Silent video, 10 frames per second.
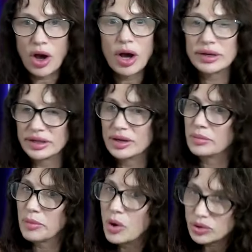on an
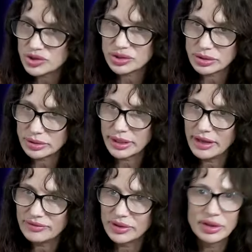emotional
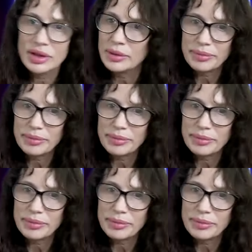level,